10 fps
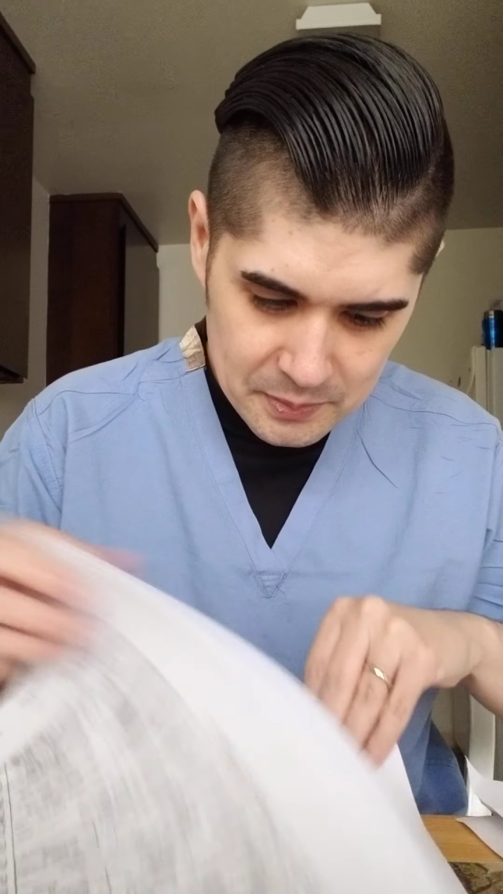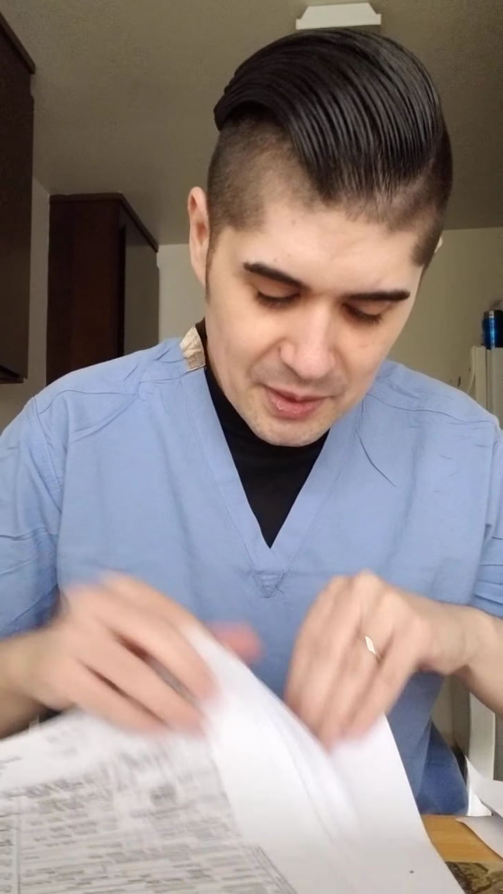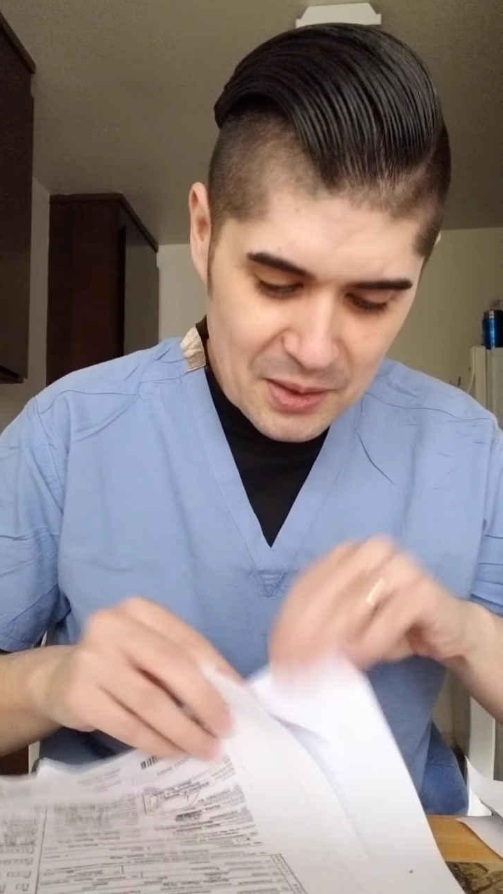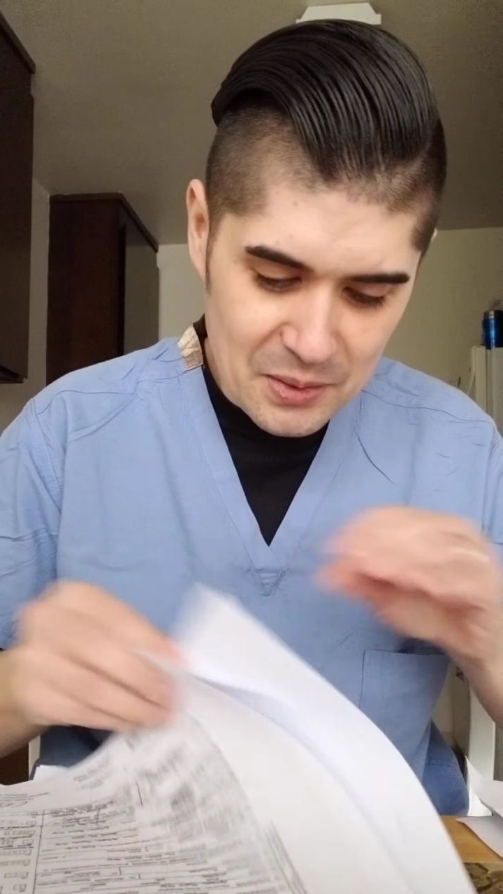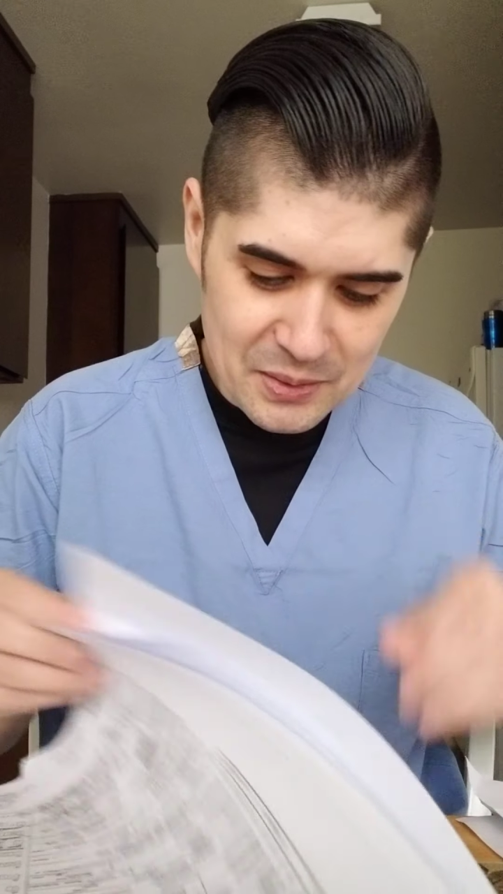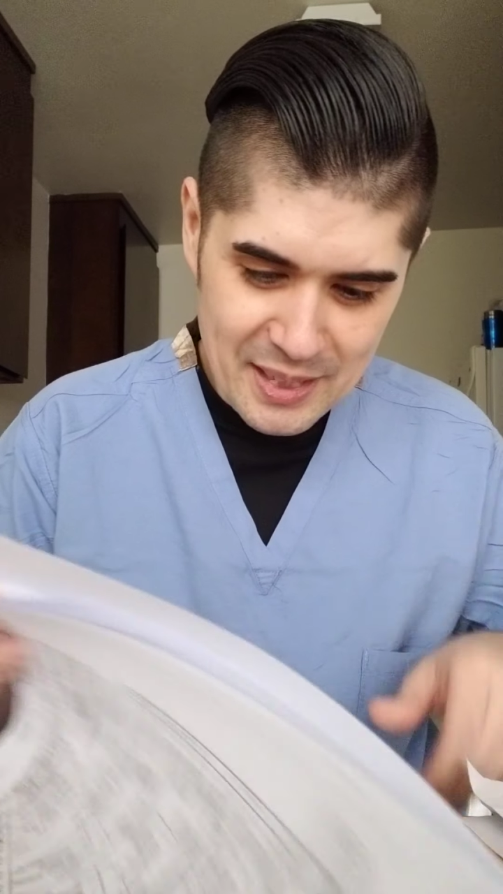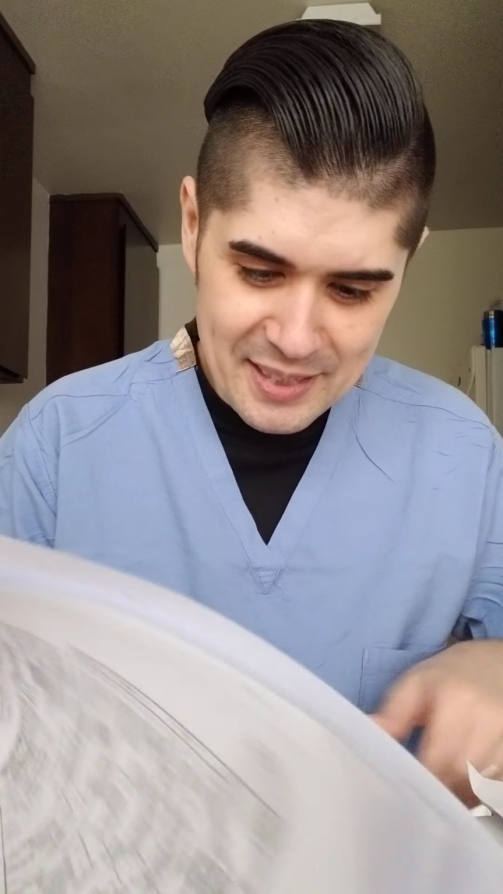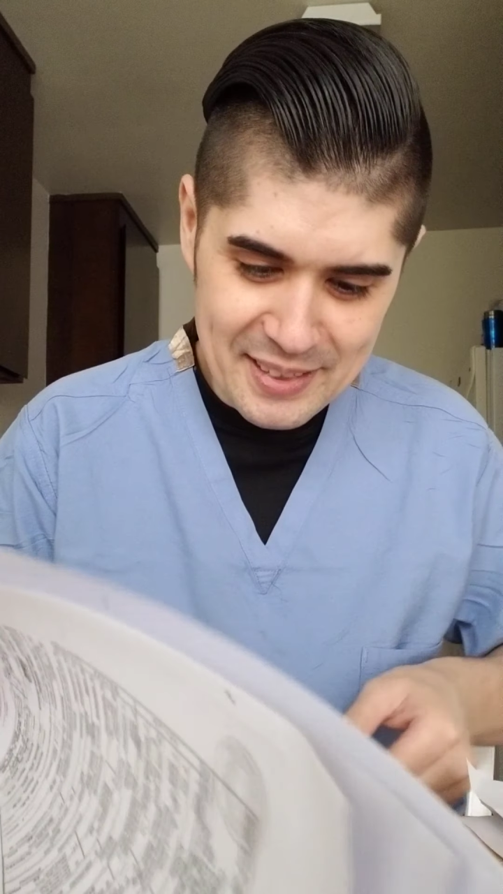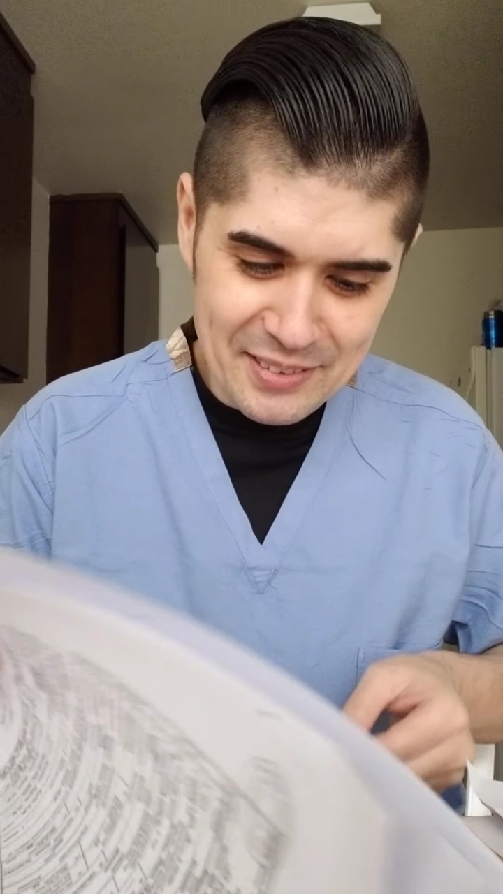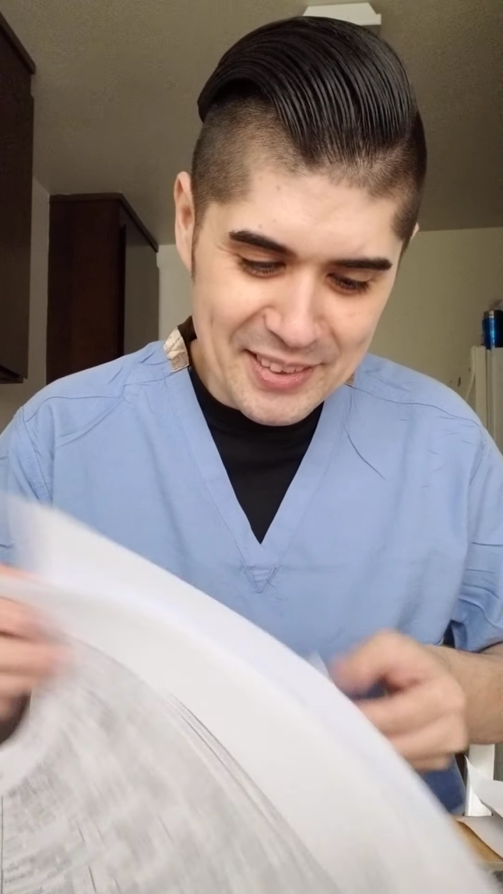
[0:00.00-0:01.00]
Oh, okay,
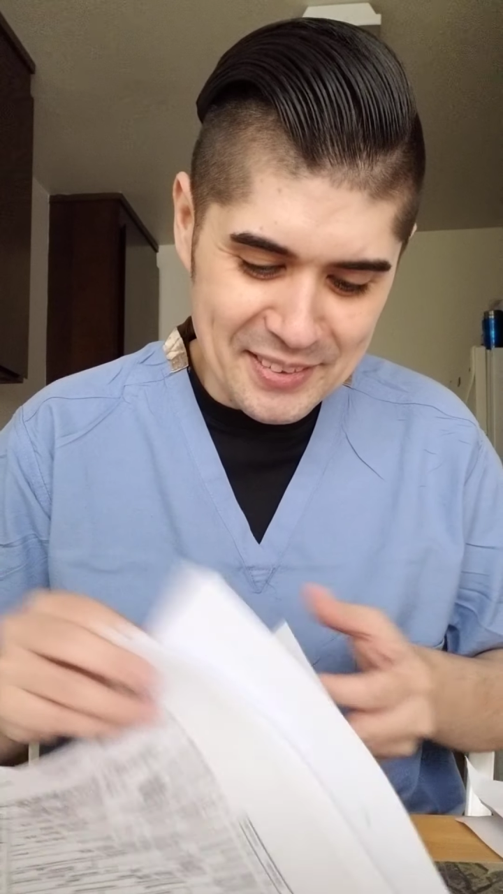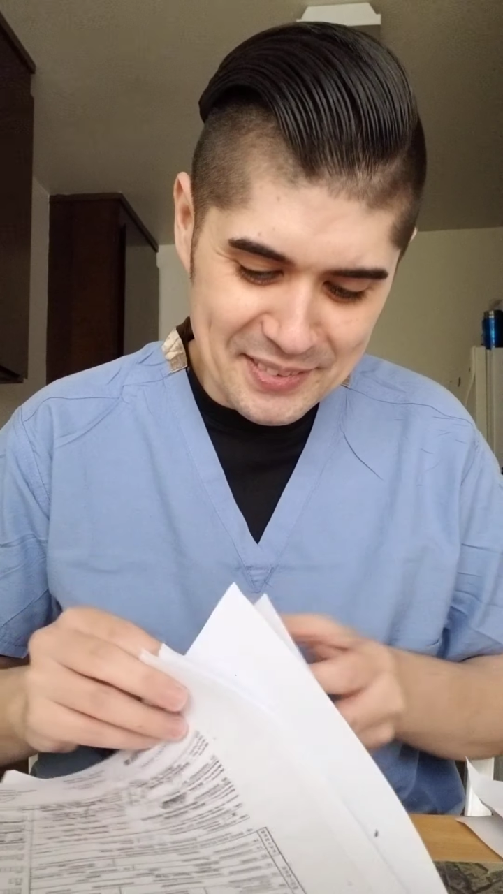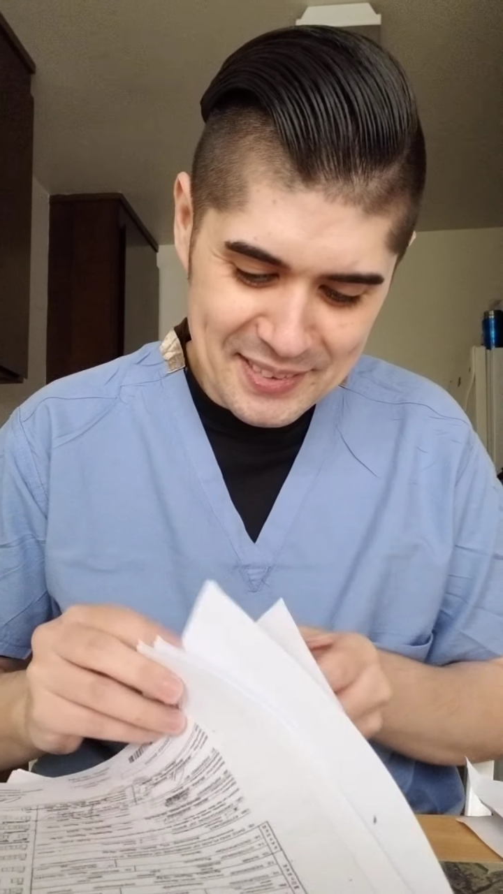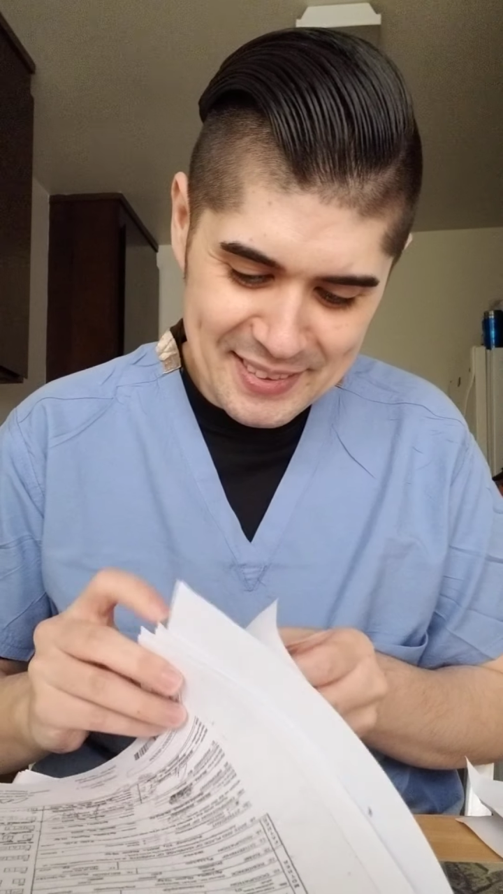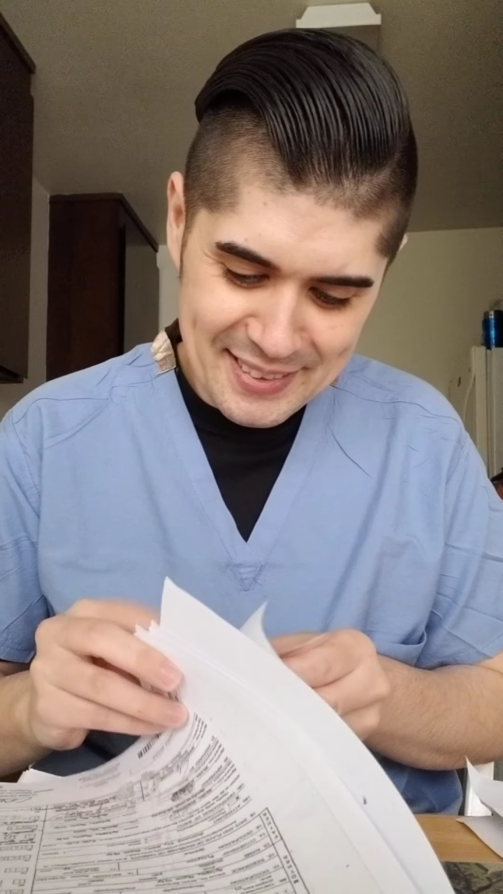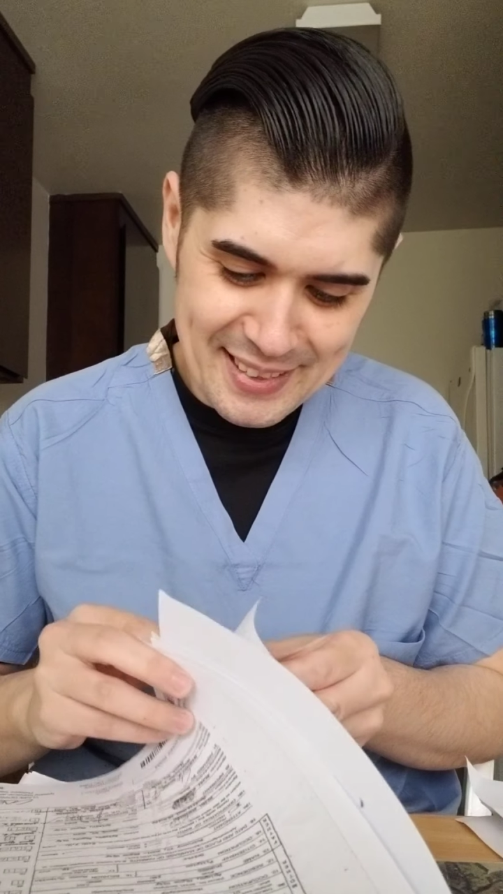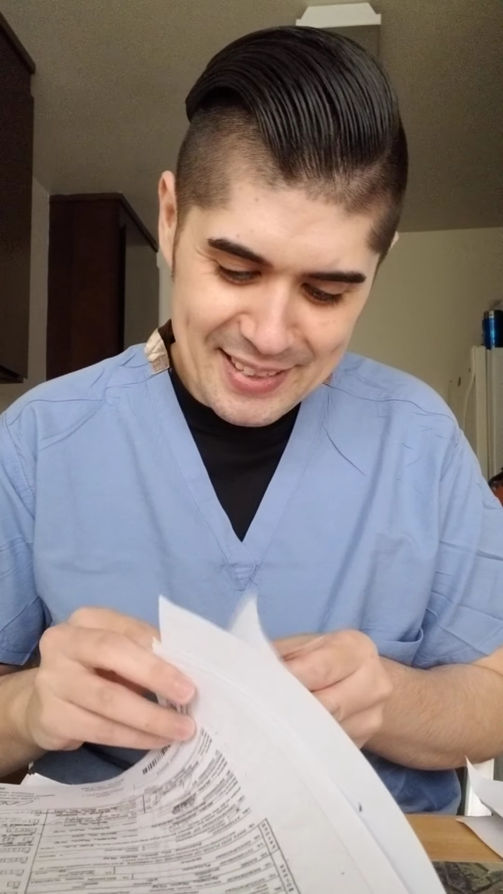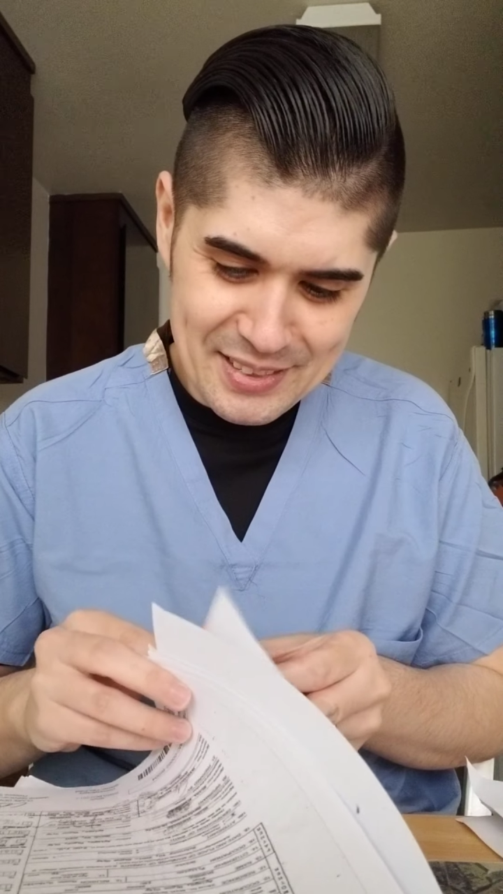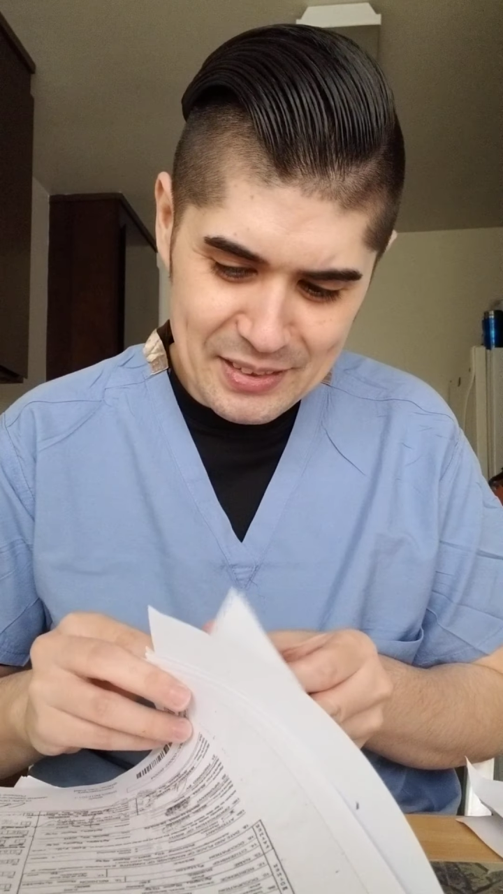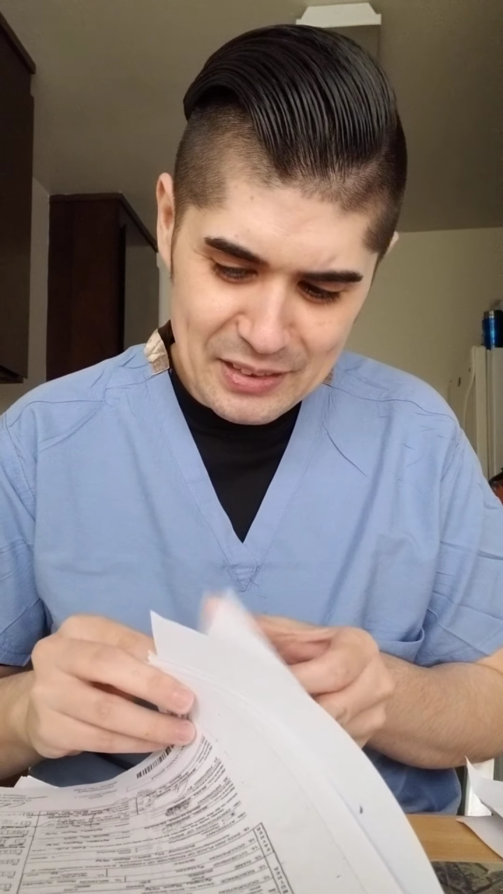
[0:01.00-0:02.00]
there we go.
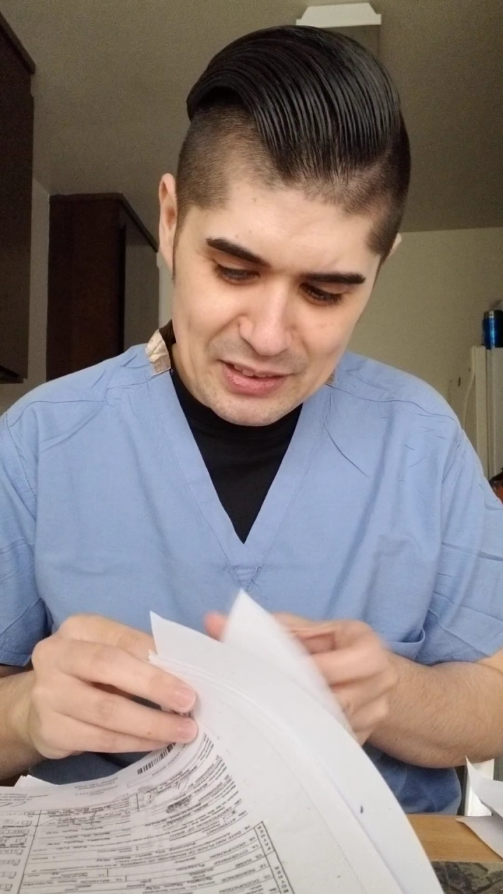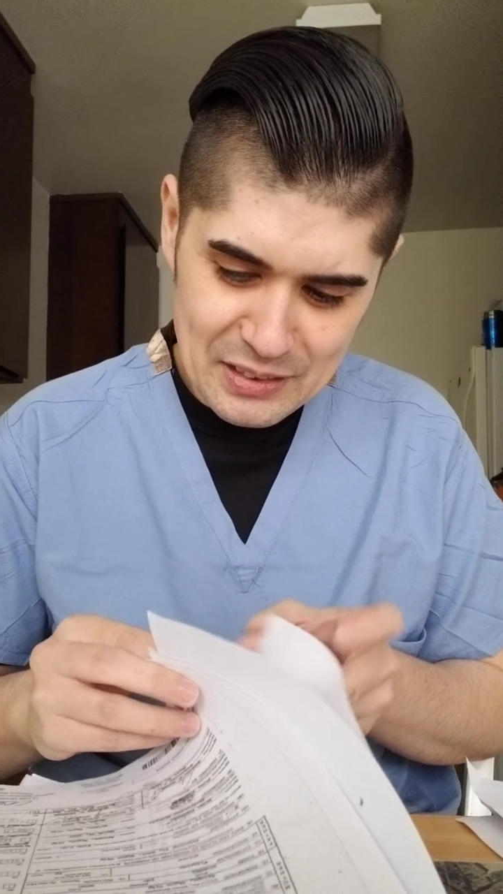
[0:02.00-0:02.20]
It's her